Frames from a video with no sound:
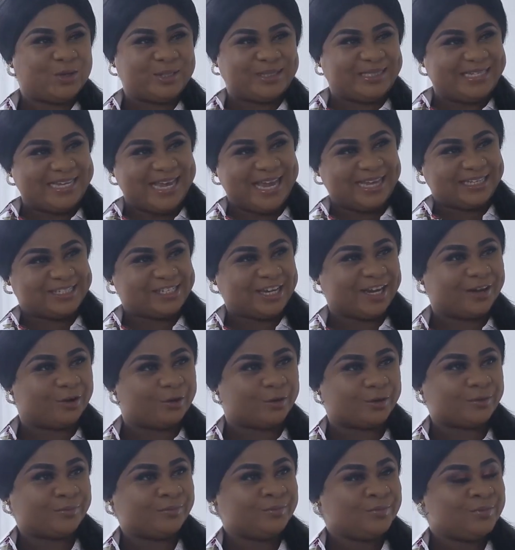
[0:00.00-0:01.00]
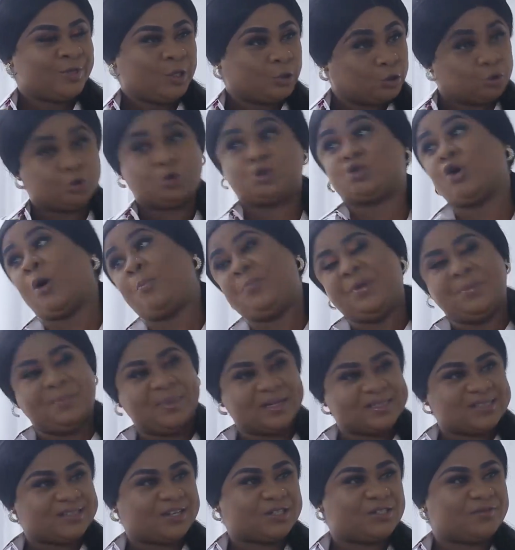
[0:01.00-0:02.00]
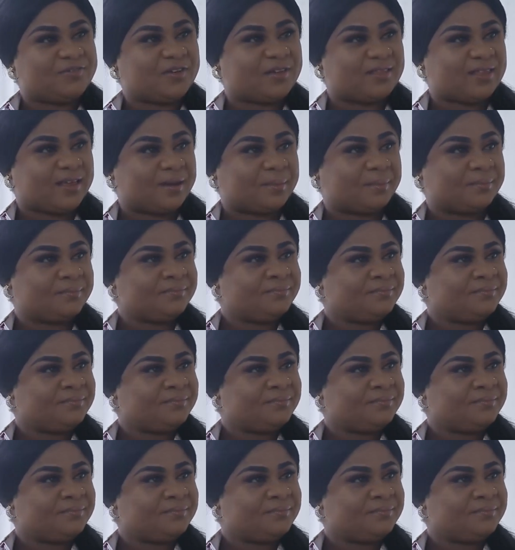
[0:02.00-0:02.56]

your DHL to drop a message for them.